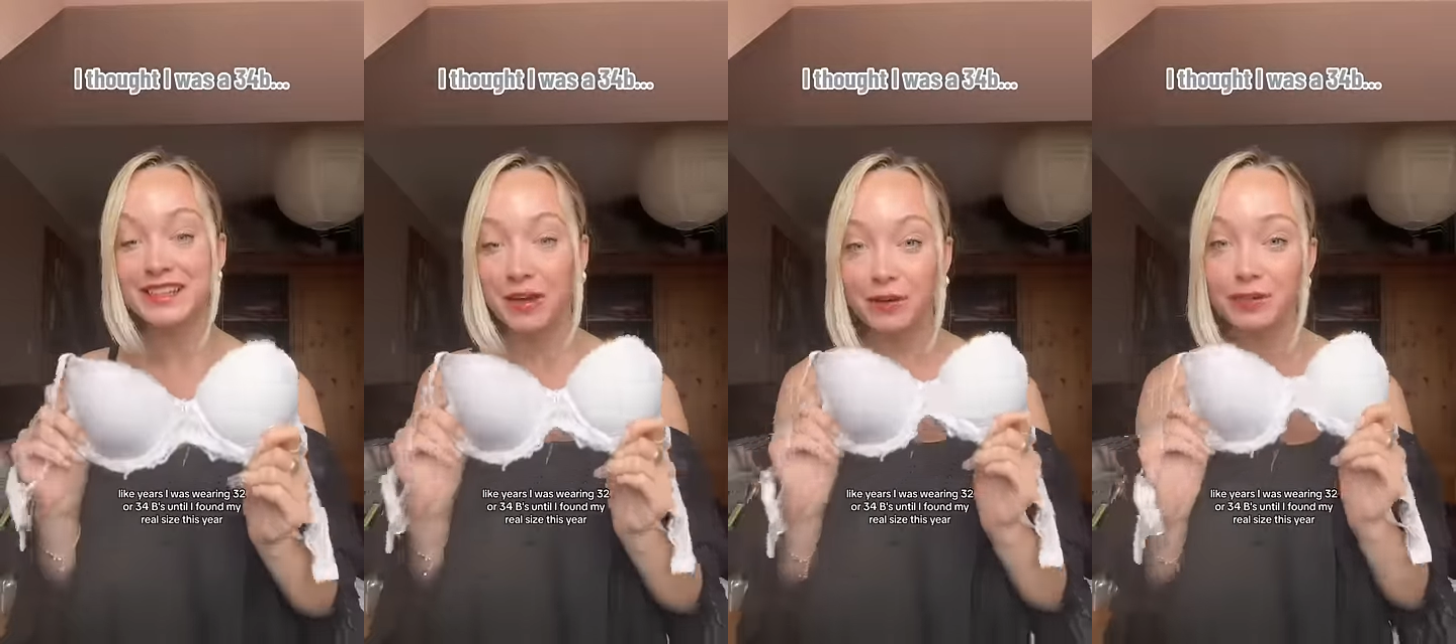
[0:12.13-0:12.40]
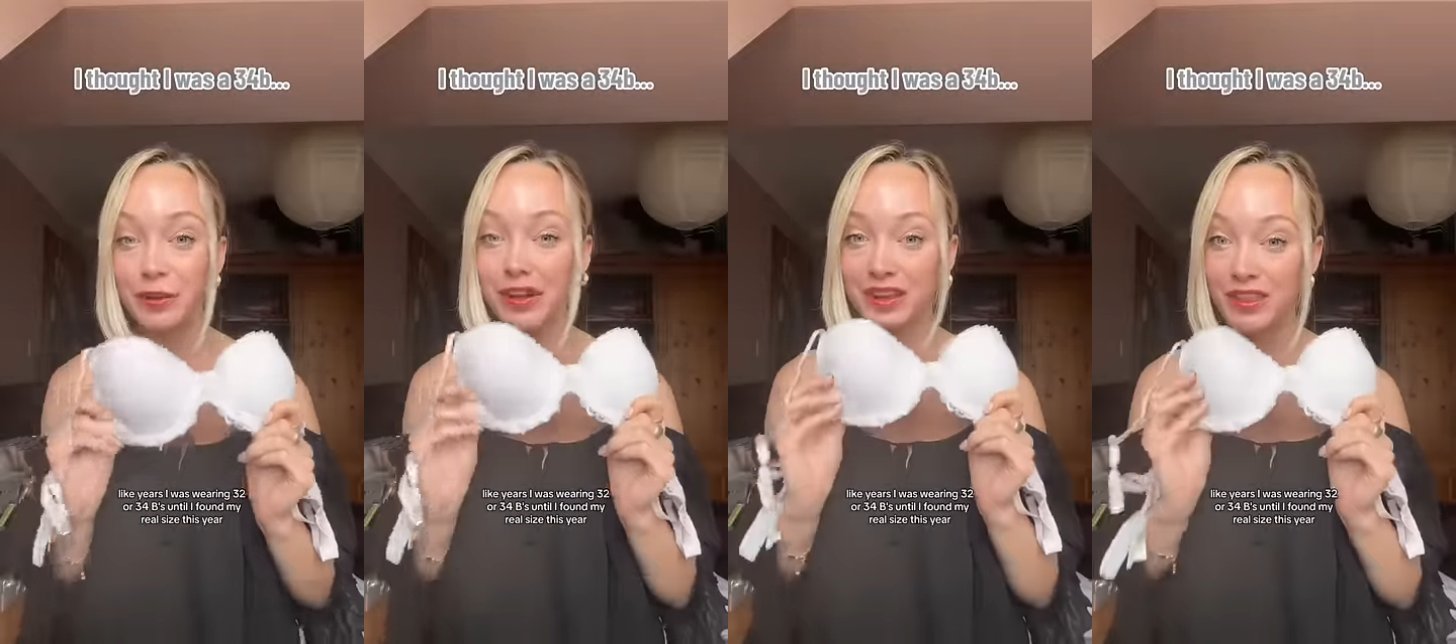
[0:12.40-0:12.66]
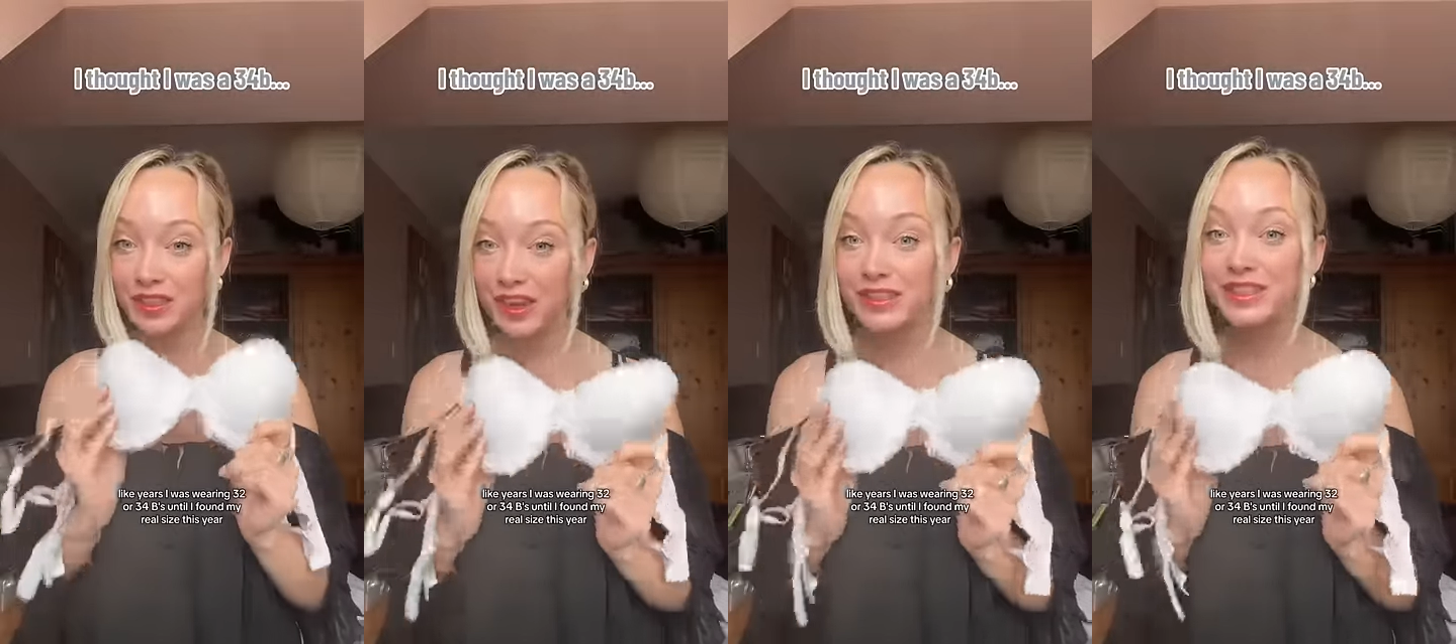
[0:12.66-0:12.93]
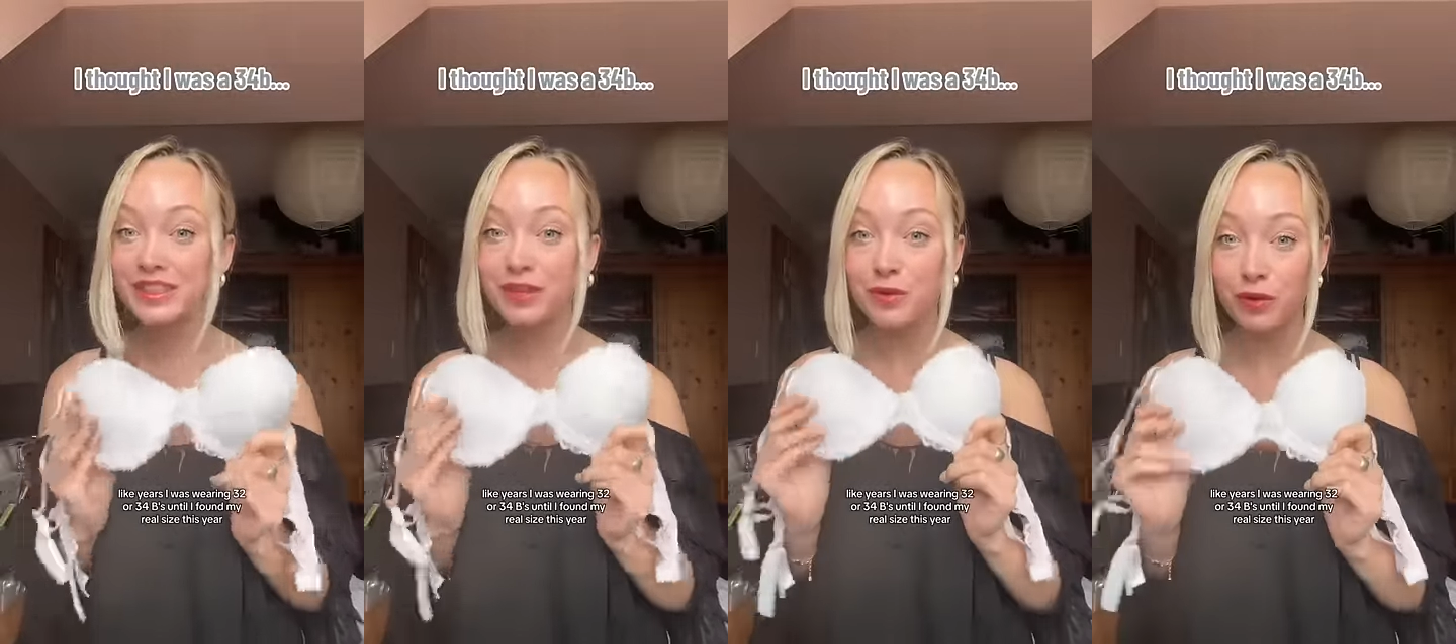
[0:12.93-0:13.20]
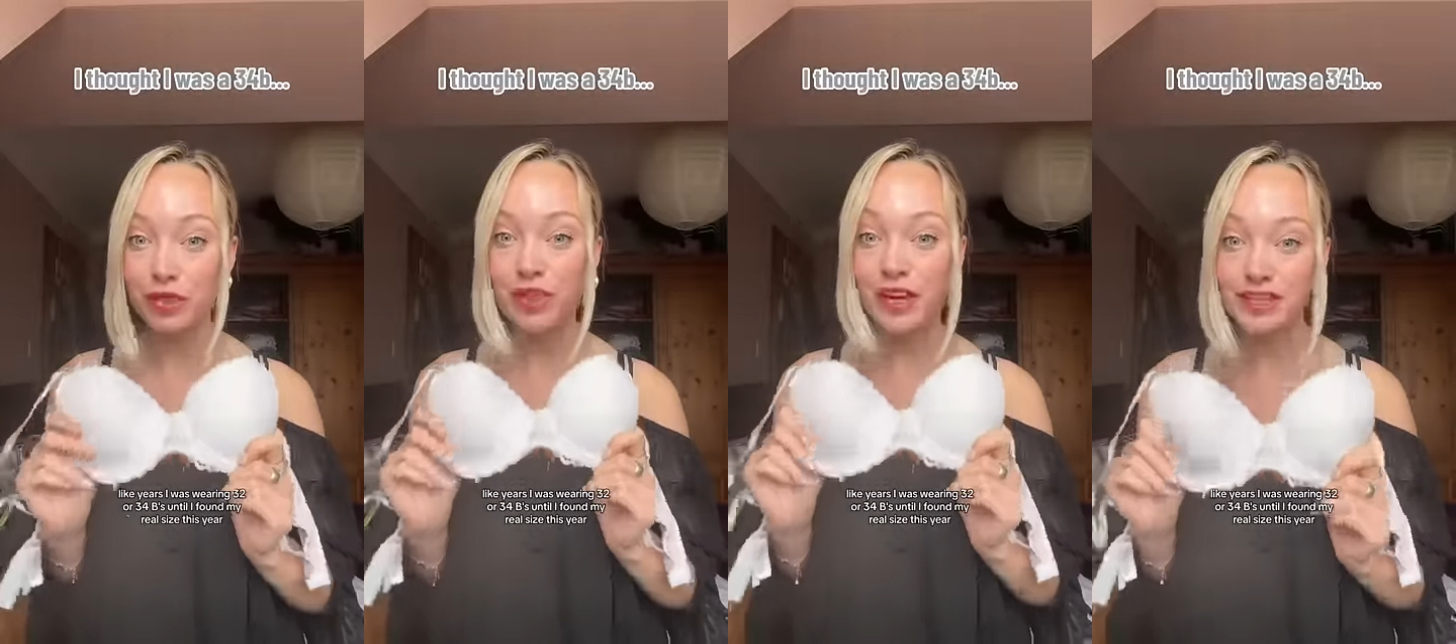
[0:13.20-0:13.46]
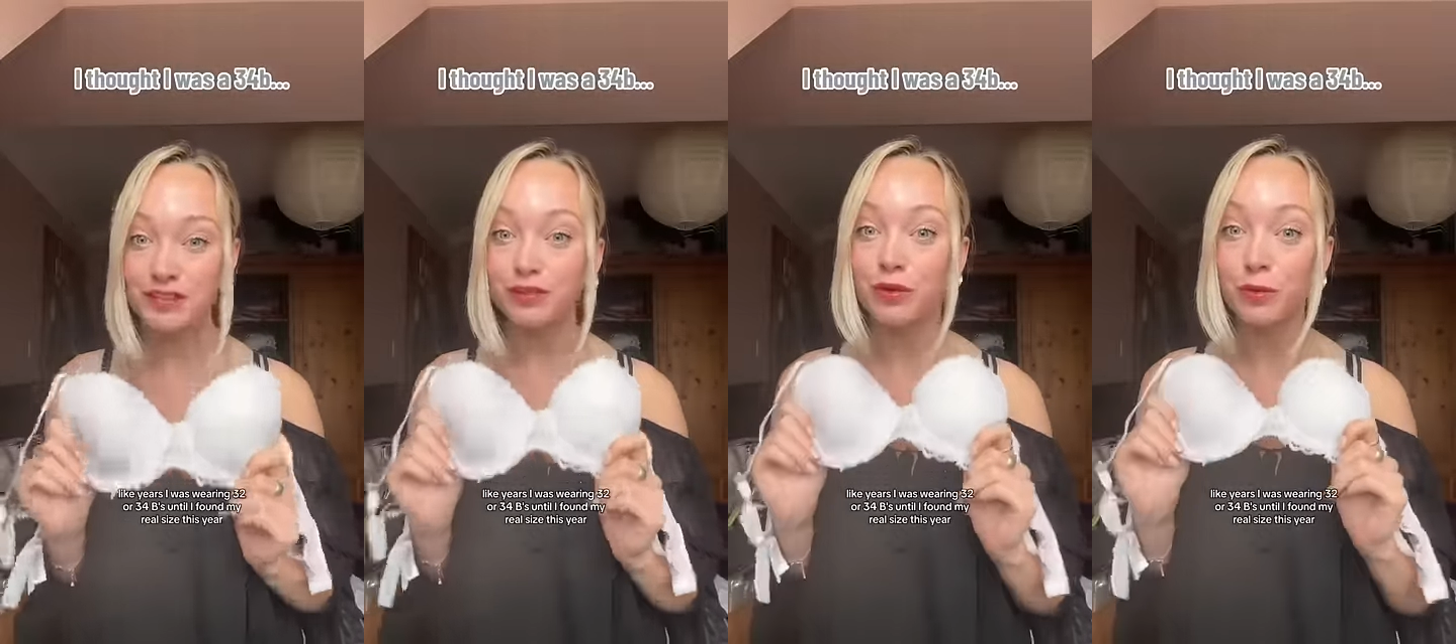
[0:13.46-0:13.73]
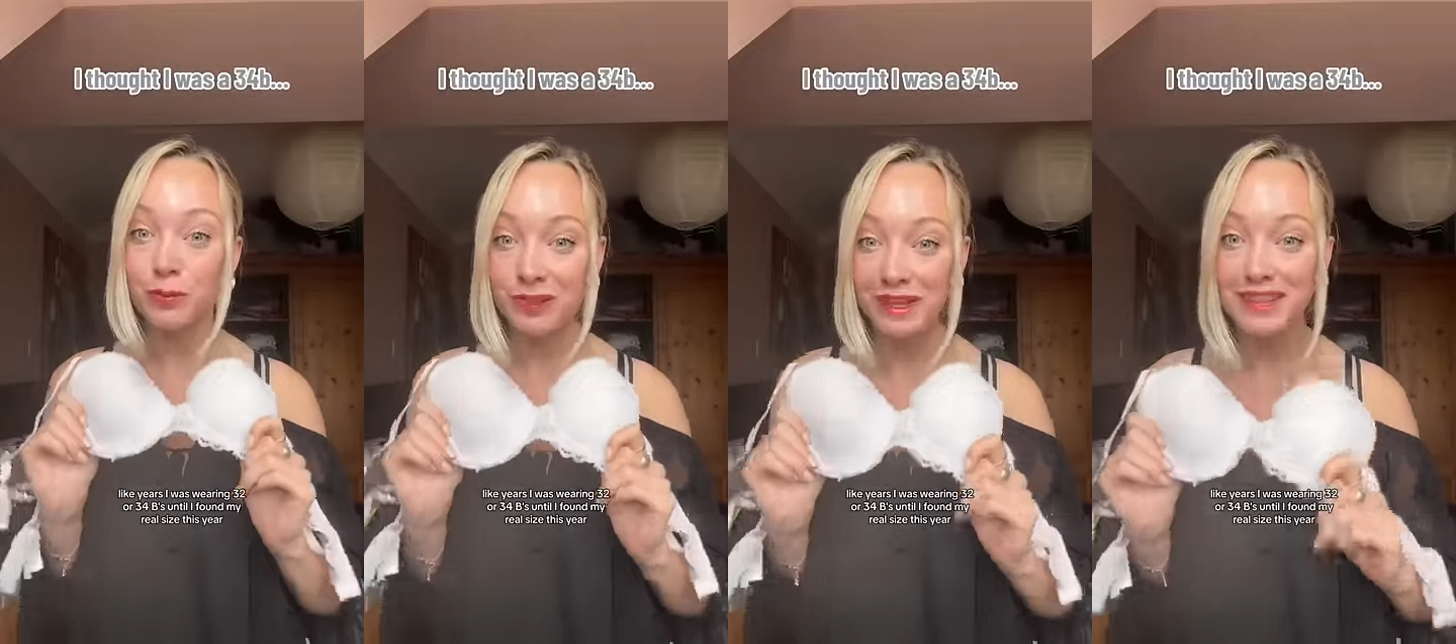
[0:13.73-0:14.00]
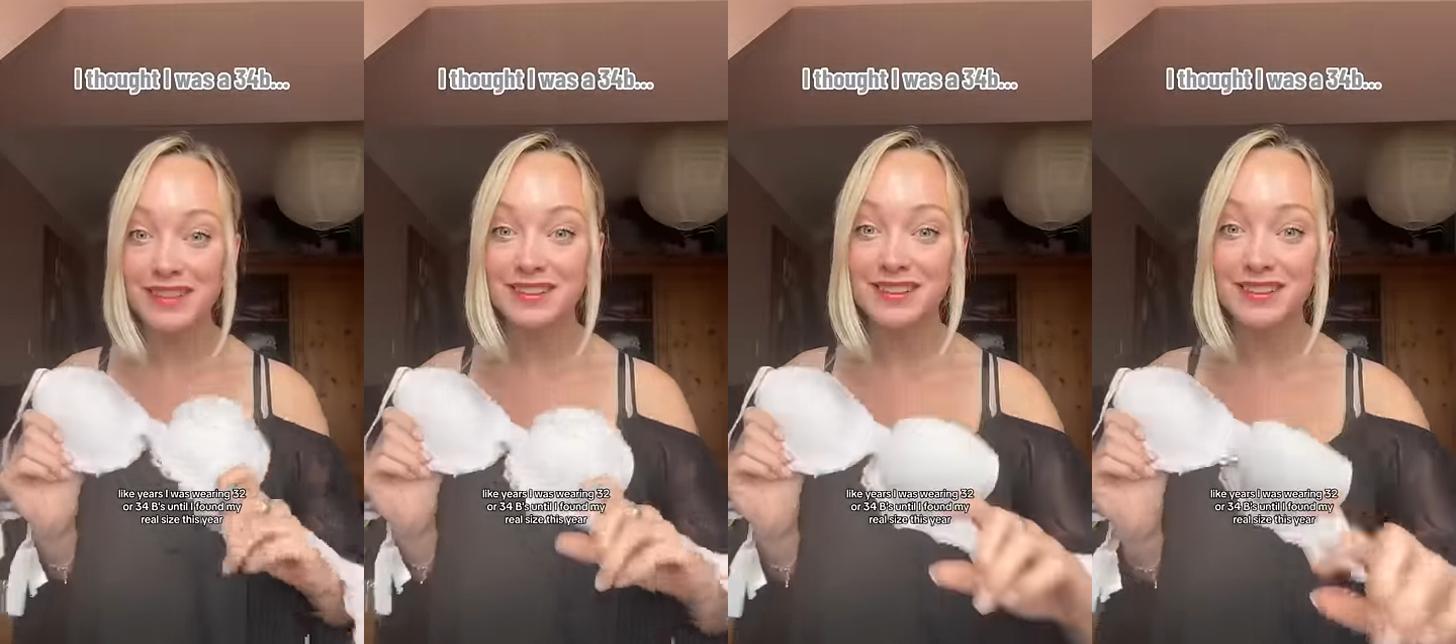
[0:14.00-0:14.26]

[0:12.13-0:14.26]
I was wearing 32 or 34 Bs.